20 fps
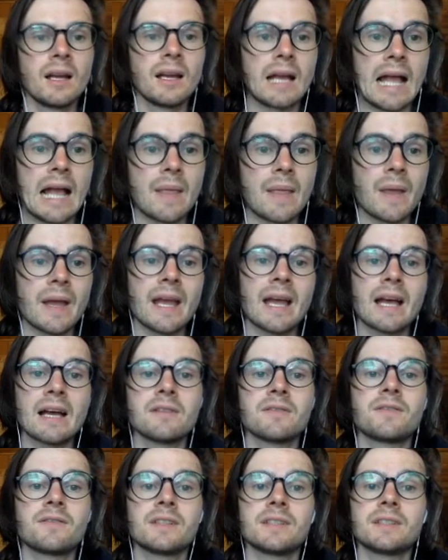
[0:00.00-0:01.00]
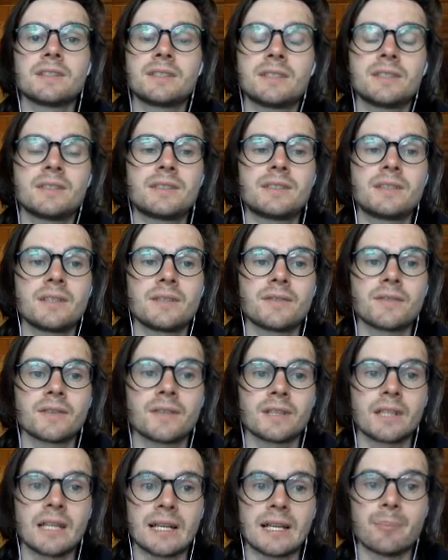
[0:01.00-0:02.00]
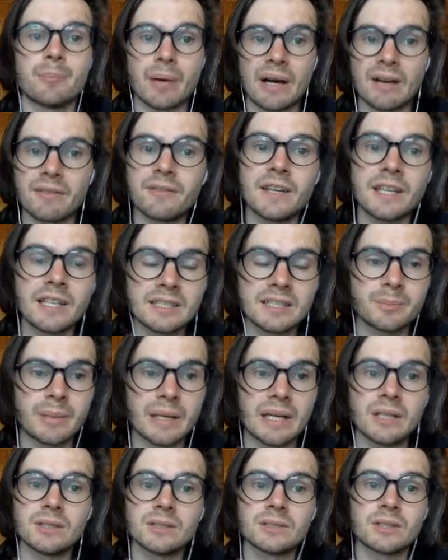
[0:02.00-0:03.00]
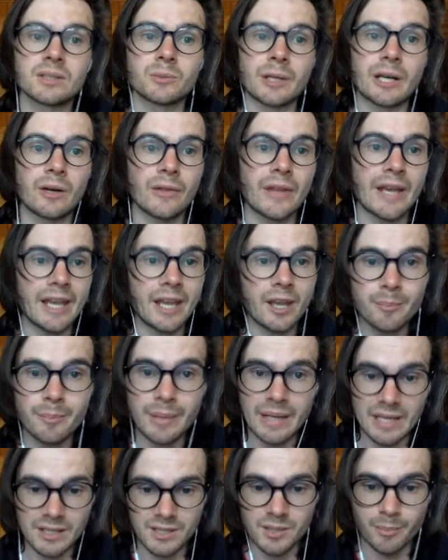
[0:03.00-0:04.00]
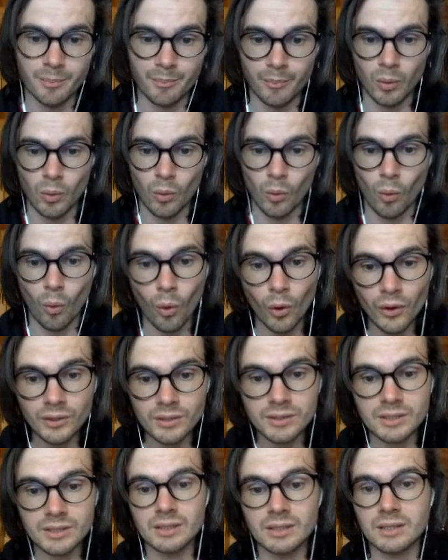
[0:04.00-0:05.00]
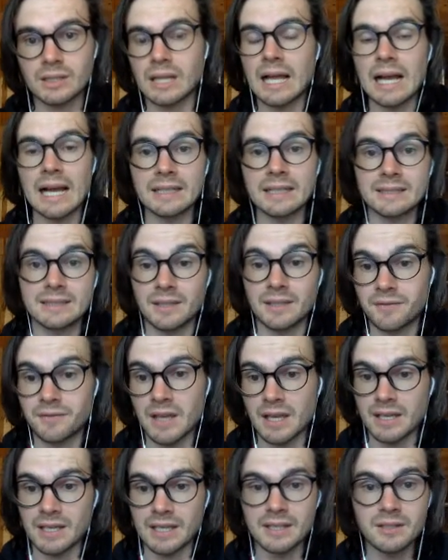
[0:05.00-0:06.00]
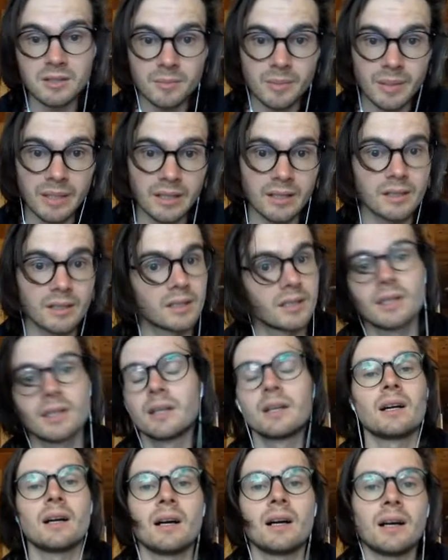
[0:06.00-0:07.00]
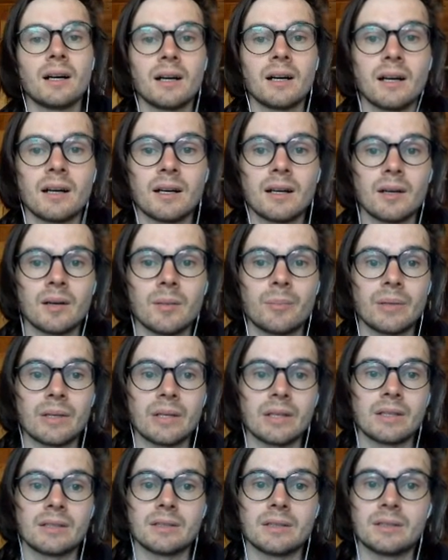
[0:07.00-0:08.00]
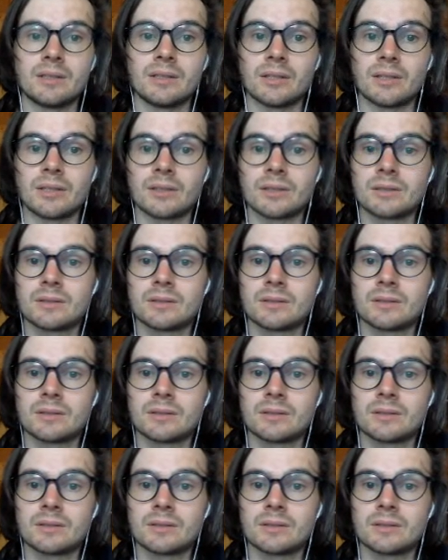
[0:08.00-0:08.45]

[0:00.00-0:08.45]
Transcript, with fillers: And they have different like buffing spells as well. They can be a support class if they need to be, uh, but you know,